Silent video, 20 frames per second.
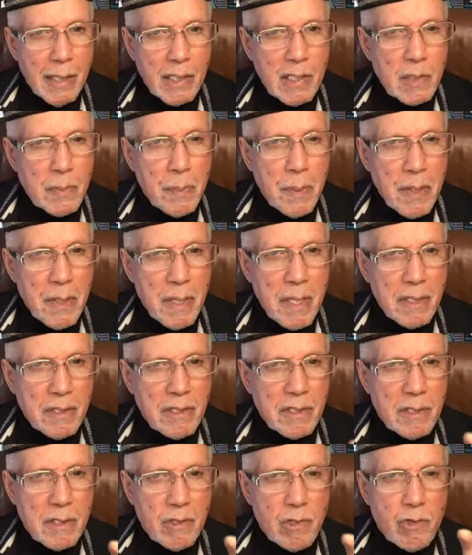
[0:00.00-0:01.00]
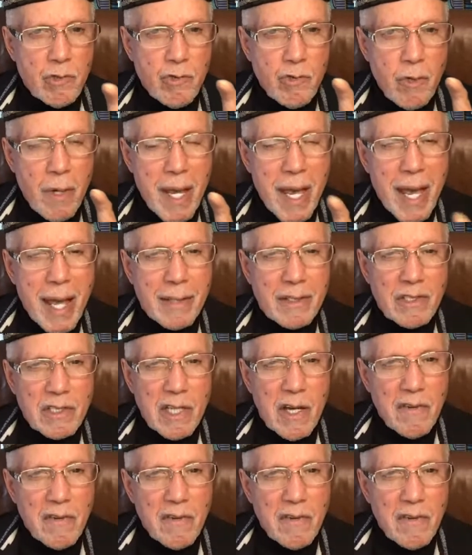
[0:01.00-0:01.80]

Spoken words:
experienced the dregs